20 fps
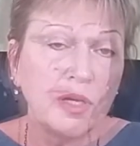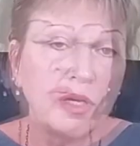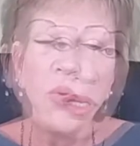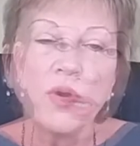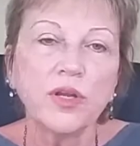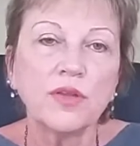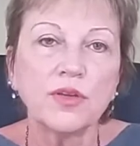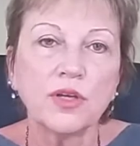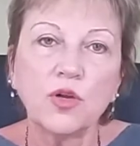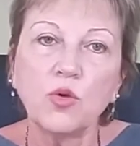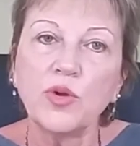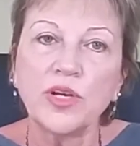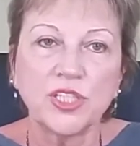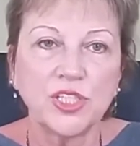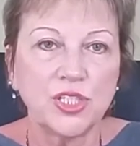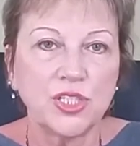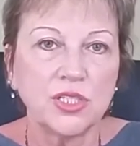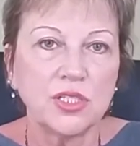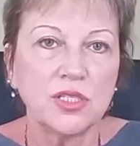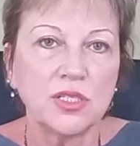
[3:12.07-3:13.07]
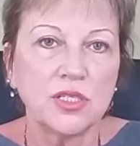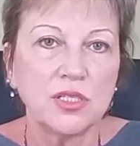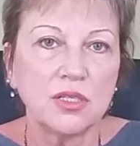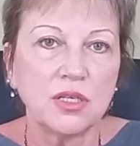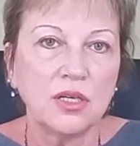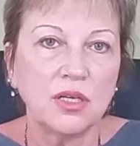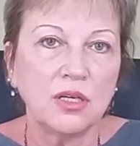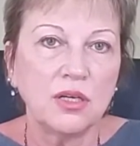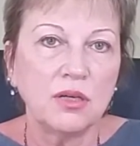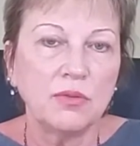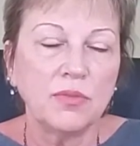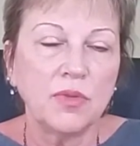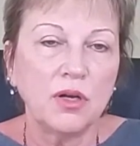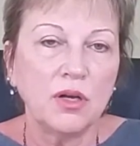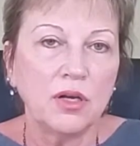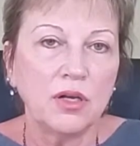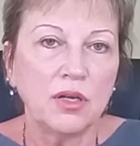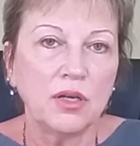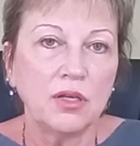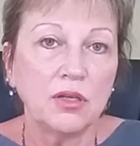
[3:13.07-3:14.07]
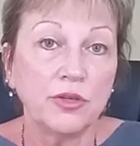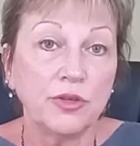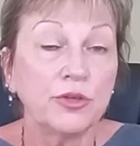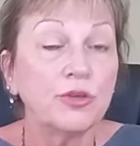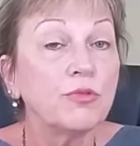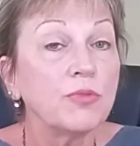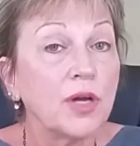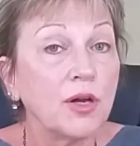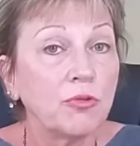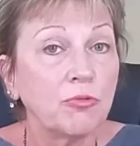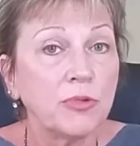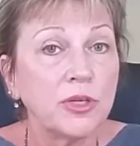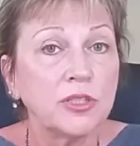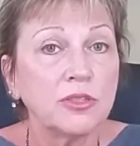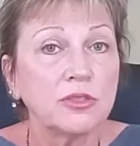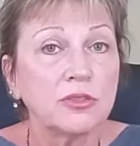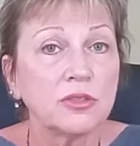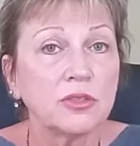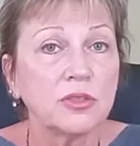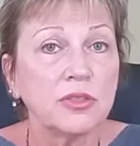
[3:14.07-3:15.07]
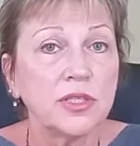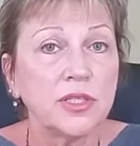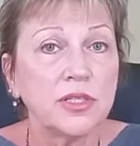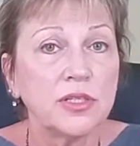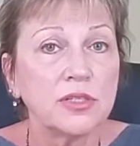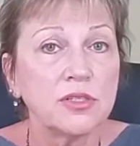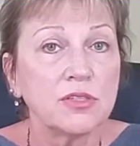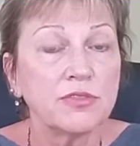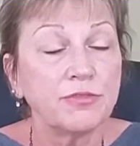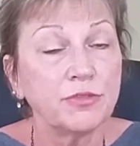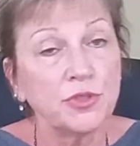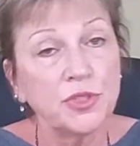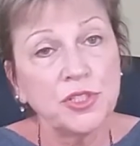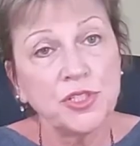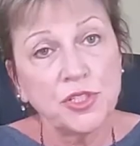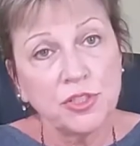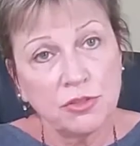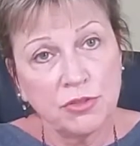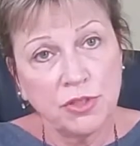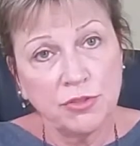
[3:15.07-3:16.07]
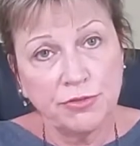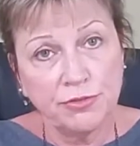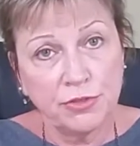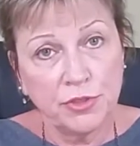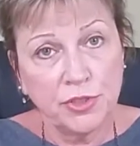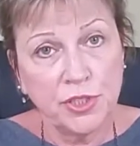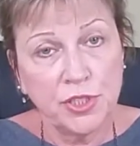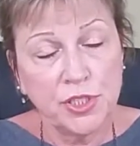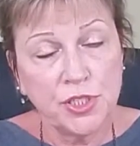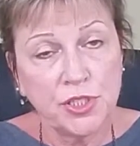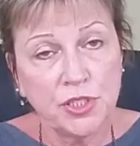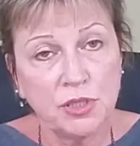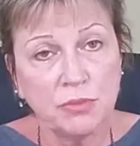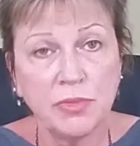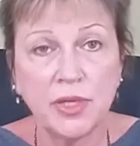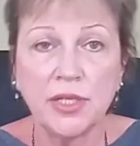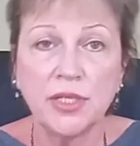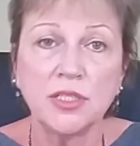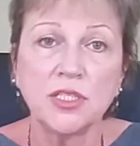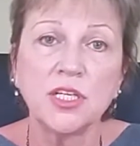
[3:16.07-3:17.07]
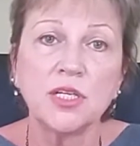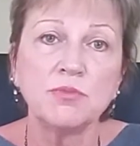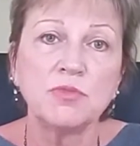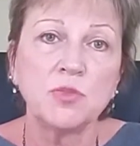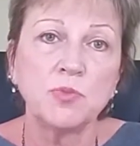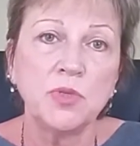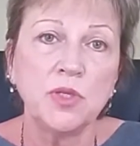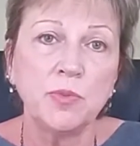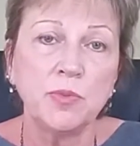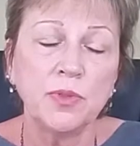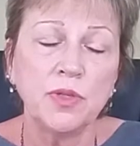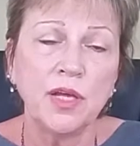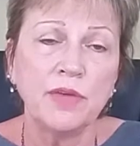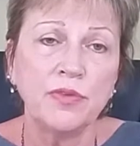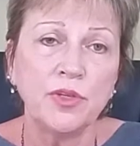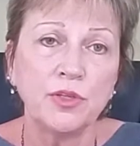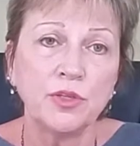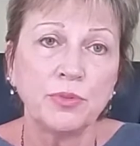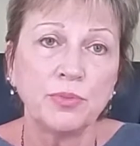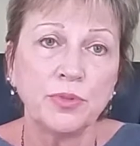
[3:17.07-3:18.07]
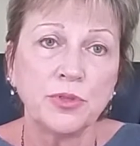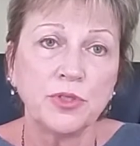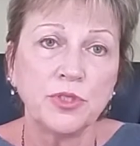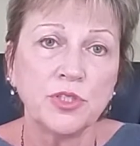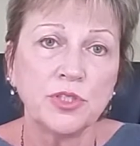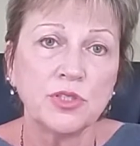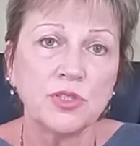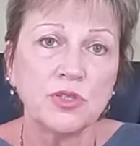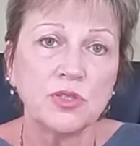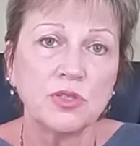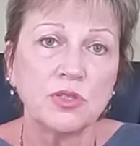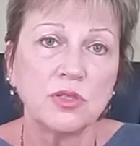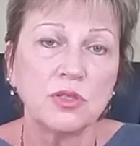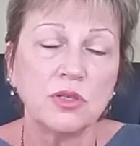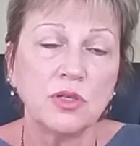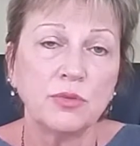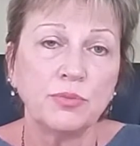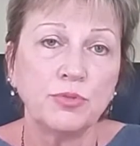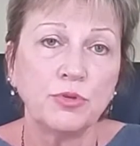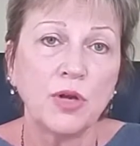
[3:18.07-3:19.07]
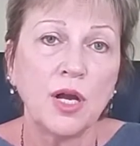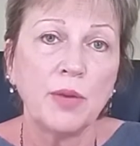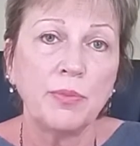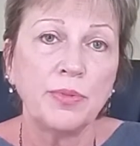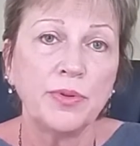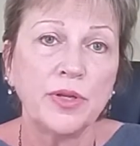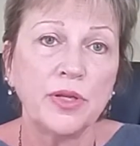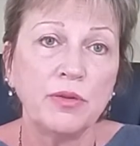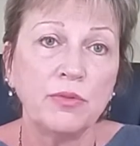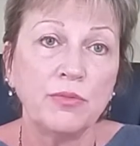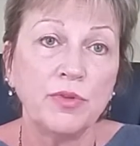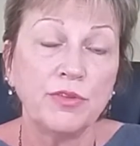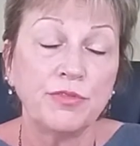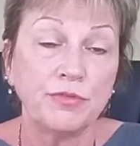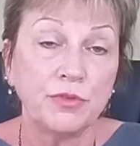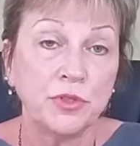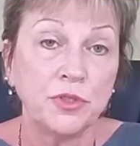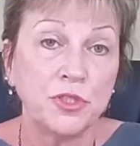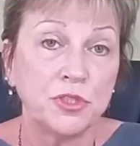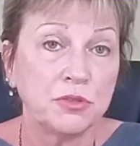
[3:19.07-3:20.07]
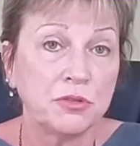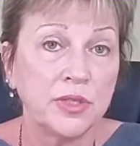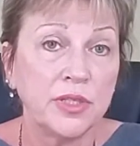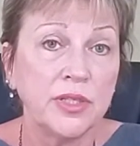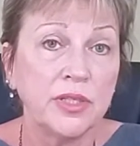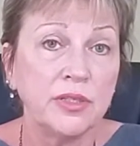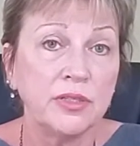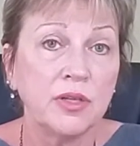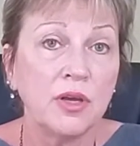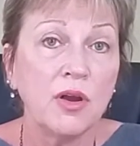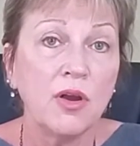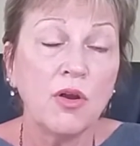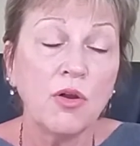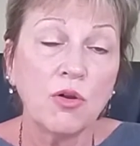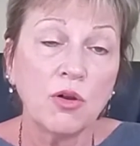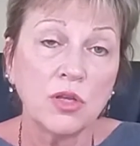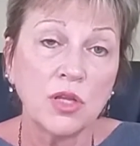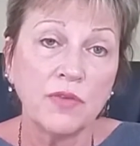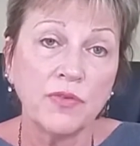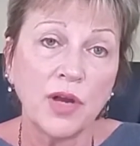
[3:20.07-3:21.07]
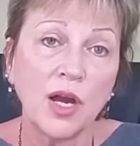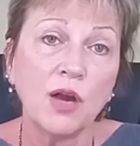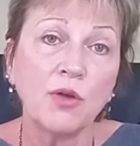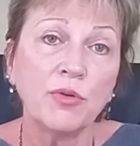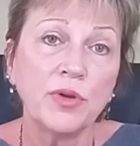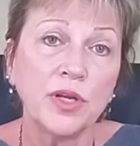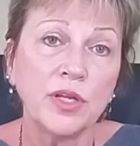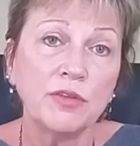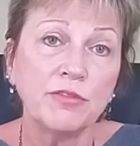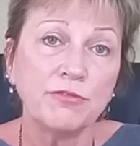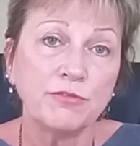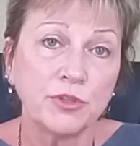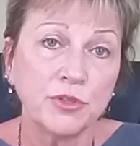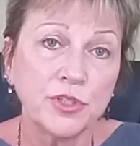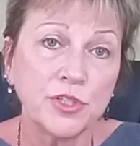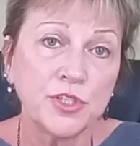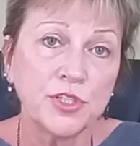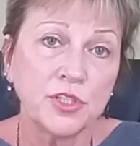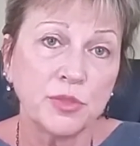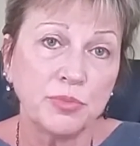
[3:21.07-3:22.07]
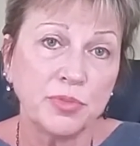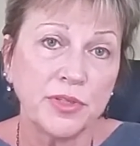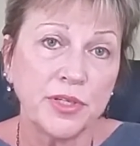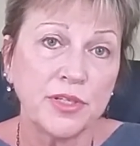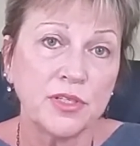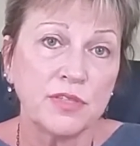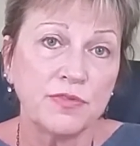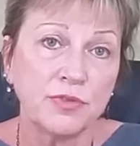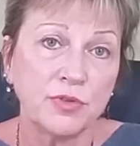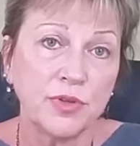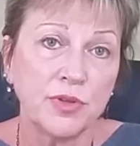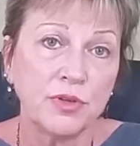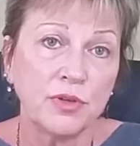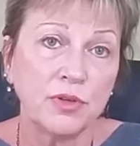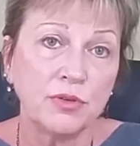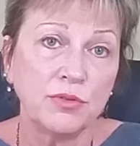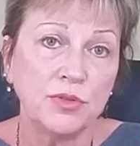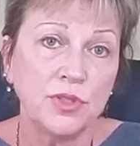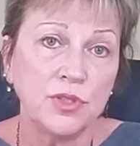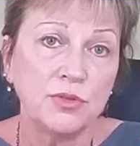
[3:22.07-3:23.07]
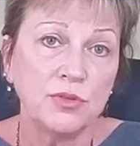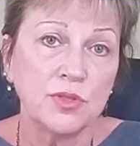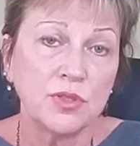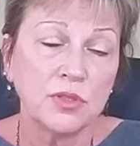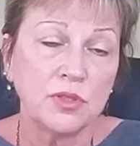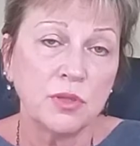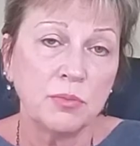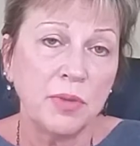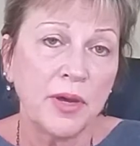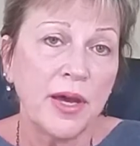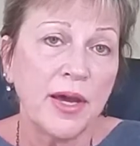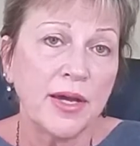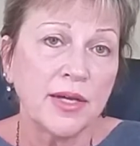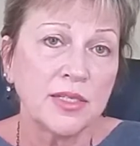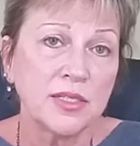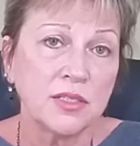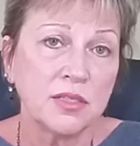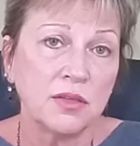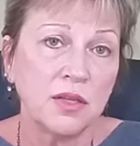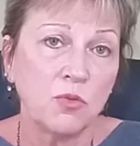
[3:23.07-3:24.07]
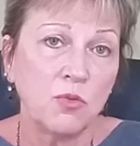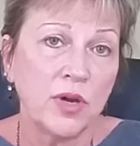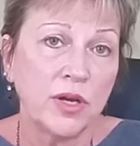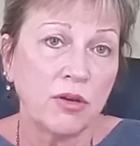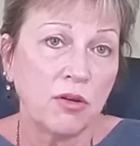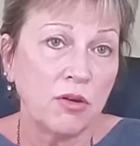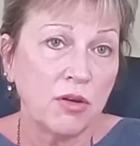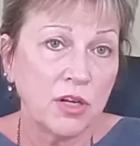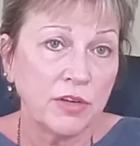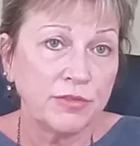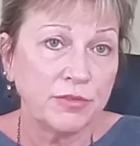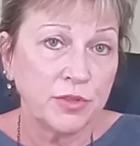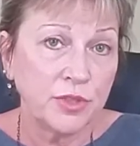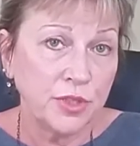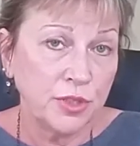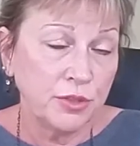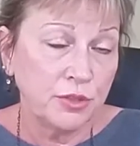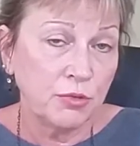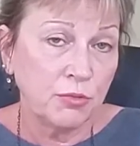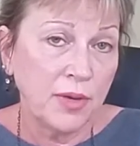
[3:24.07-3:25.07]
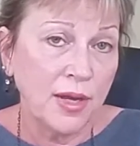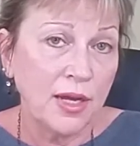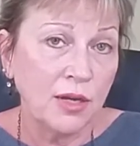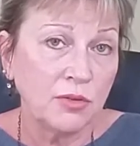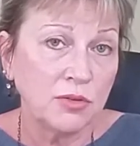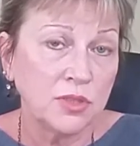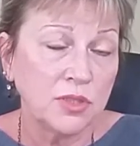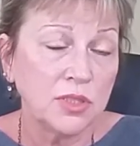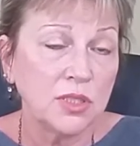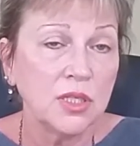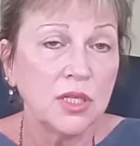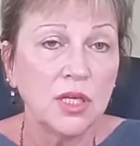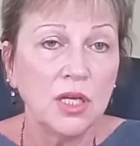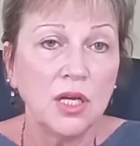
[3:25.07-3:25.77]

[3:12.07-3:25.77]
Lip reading: One of the questions on a year-round rental is furnished or unfurnished, and many times people have either purchased a property with furniture in it, or they've already furnished the place for their own use in the past and they want to offer it year-round.